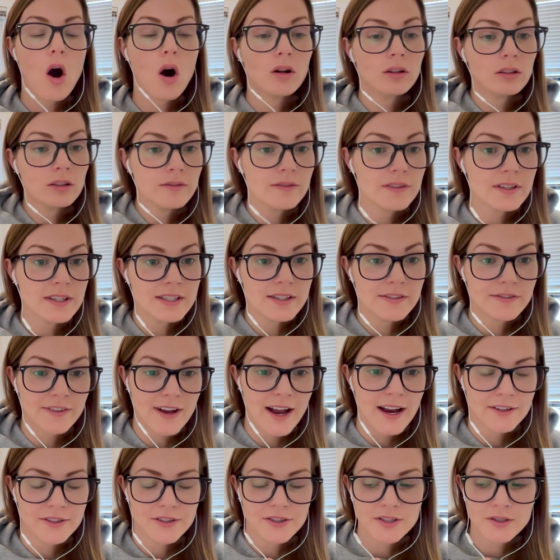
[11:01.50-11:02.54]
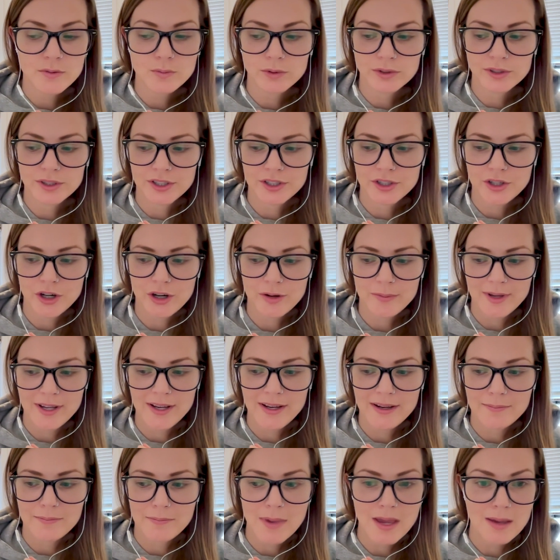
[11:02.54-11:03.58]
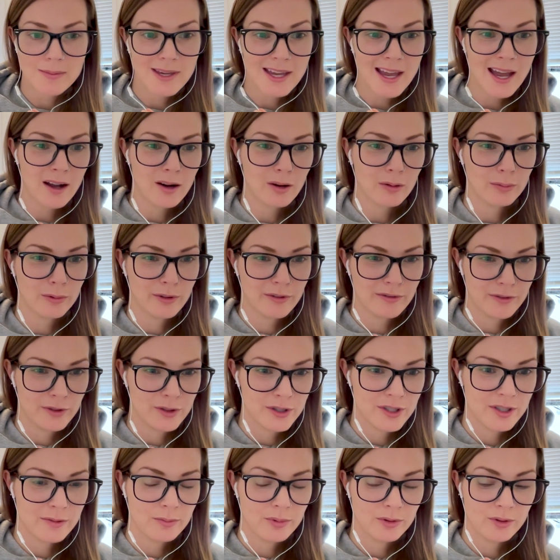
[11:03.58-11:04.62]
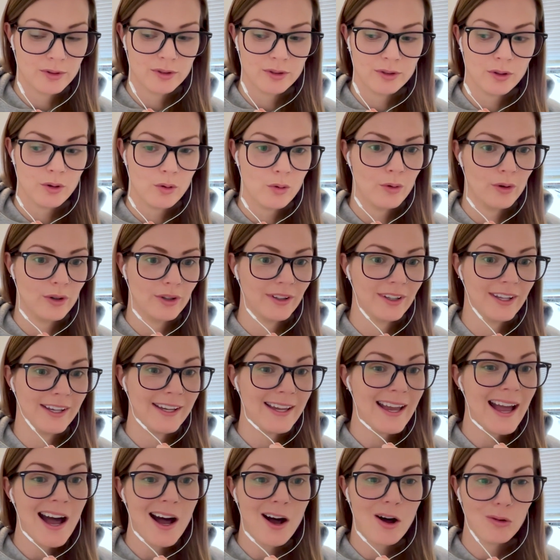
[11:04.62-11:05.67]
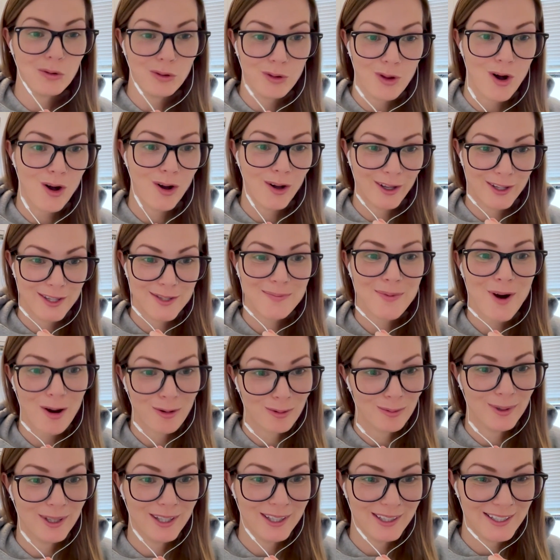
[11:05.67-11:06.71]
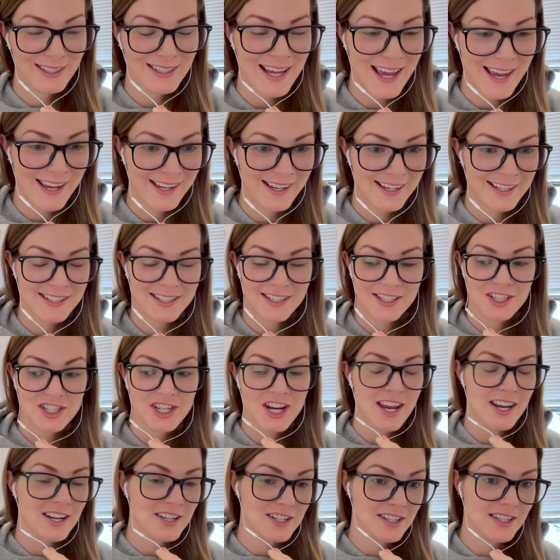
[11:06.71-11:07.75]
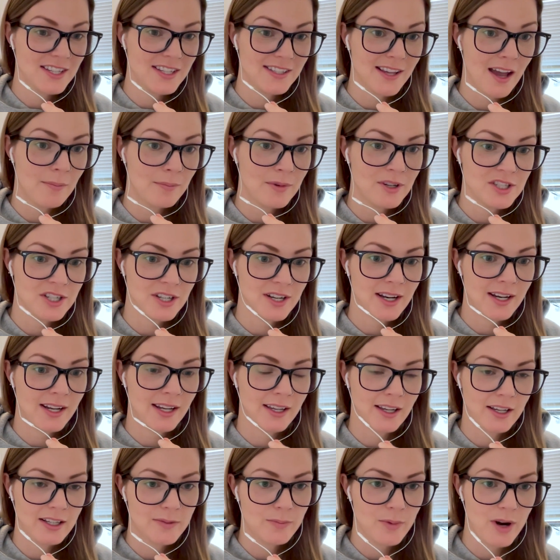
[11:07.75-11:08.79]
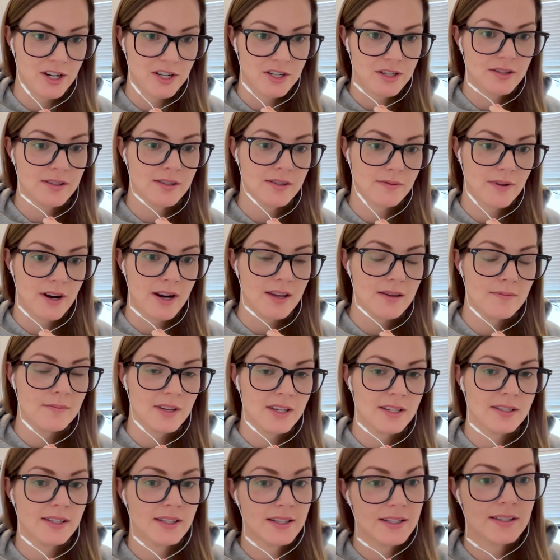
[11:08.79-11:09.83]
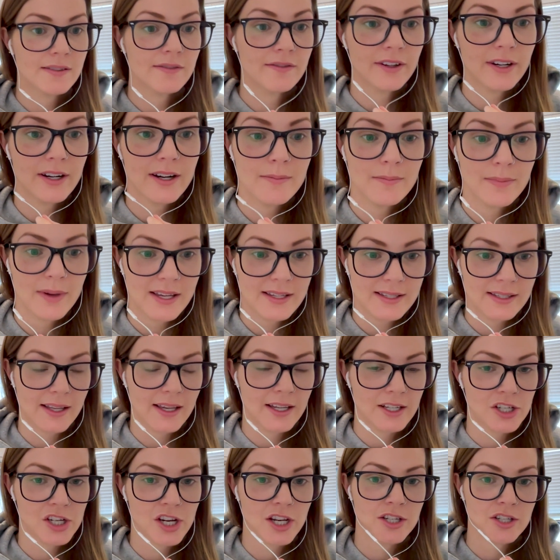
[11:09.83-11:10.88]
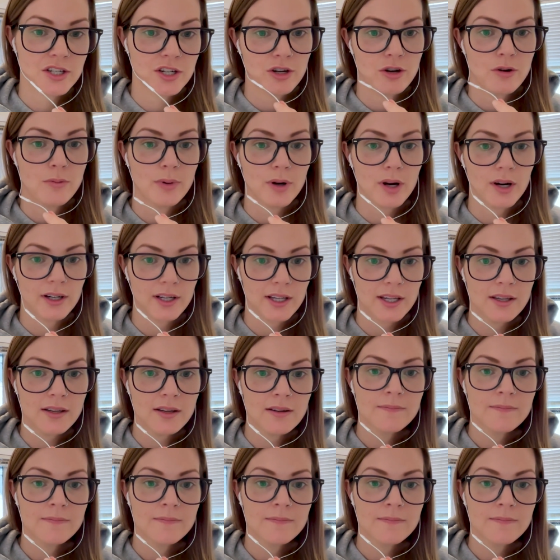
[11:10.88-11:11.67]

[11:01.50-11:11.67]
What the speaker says: of these factors will determine maybe how reversible or like how long it's probably going to take us to change these epigenetic expressions, right? Because it is a very baseline change in your body.